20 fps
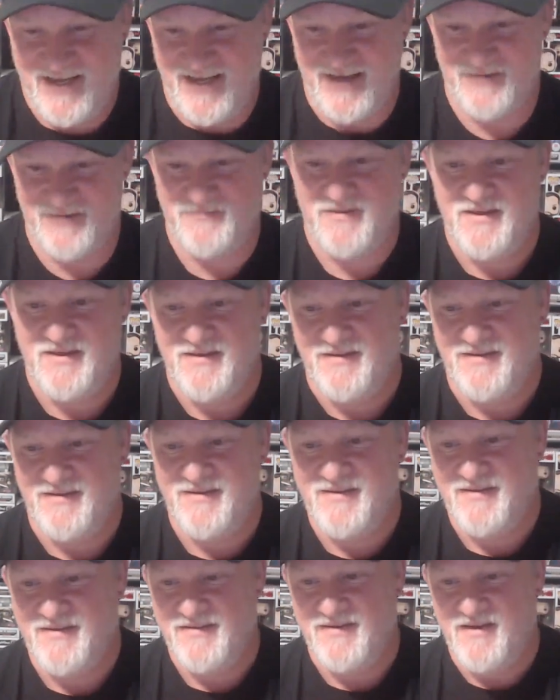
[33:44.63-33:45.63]
Yep.
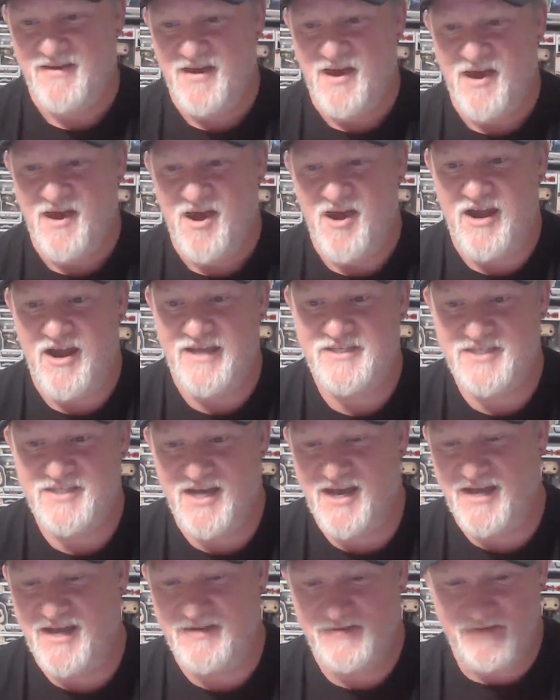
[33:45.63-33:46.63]
All right,
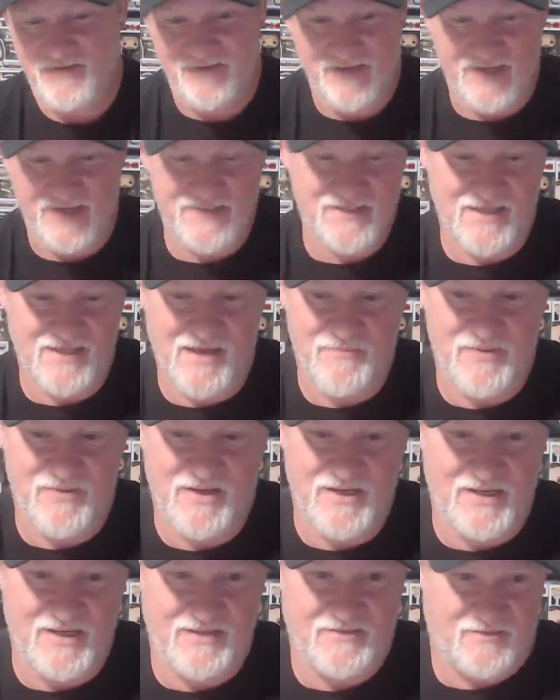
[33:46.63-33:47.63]
John. Thanks a lot,
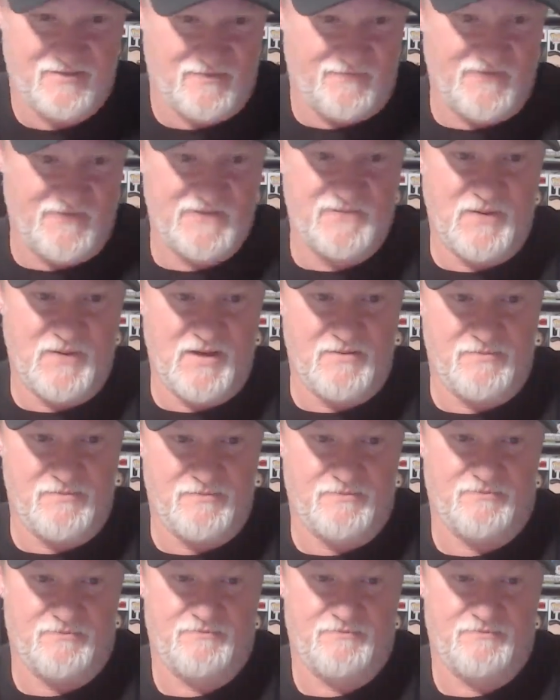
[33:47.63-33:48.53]
buddy. Fist bump.